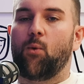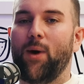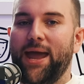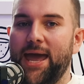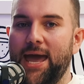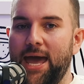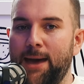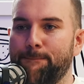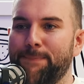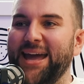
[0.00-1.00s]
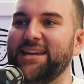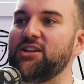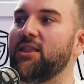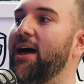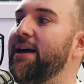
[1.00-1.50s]
We're back in
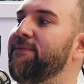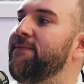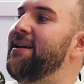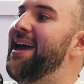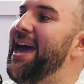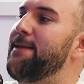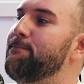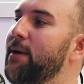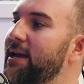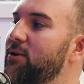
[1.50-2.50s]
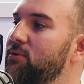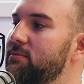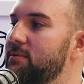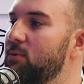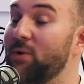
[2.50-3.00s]
your life. And
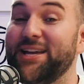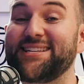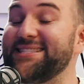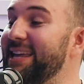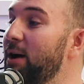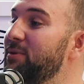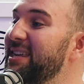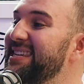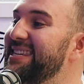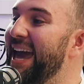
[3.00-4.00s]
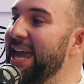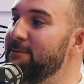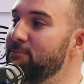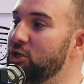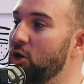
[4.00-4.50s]
Michael, we're going to start with a
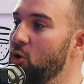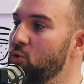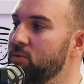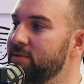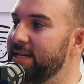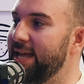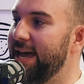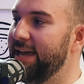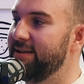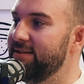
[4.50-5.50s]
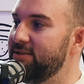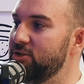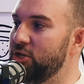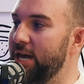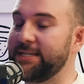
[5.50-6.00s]
game show today.
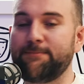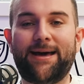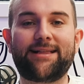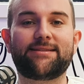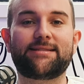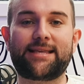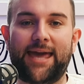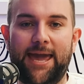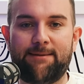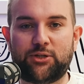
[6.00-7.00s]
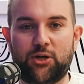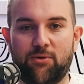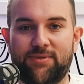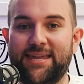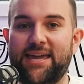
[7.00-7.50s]
Checks and Balances, the game
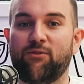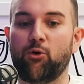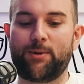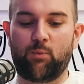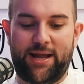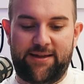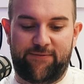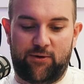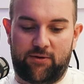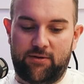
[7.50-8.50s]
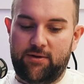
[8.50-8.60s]
show, the day you've all been waiting for.